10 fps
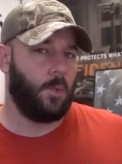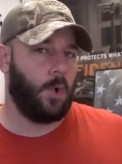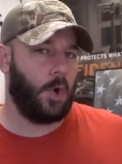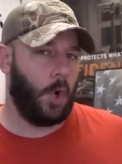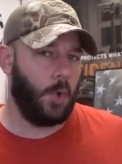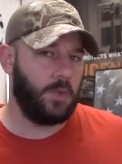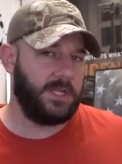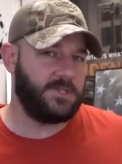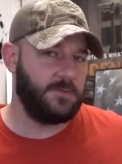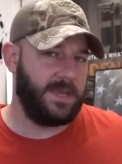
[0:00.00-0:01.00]
were
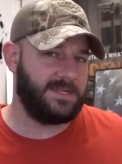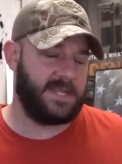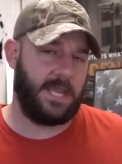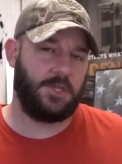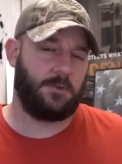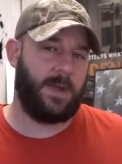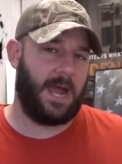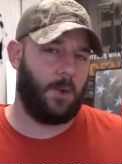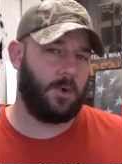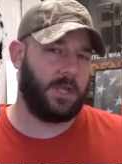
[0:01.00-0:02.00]
only to maintain your
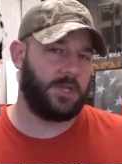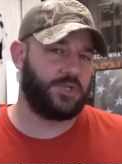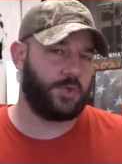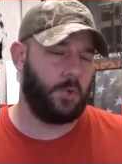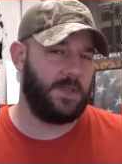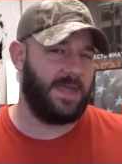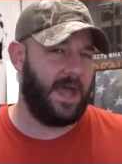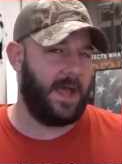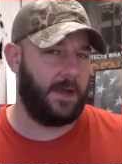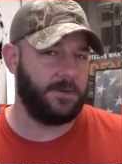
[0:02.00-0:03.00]
power and control in the
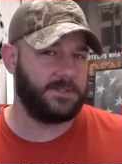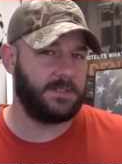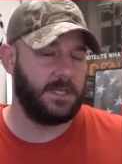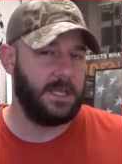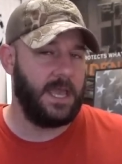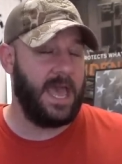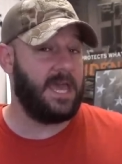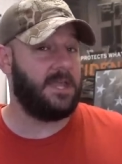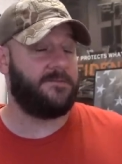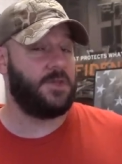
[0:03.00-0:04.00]
House?
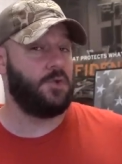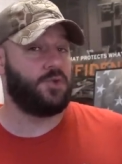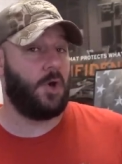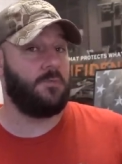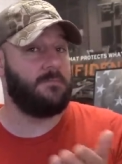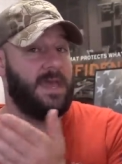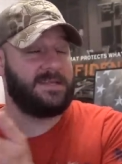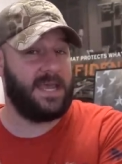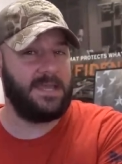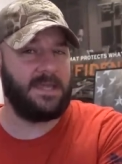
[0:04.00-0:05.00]
And if you don't maintain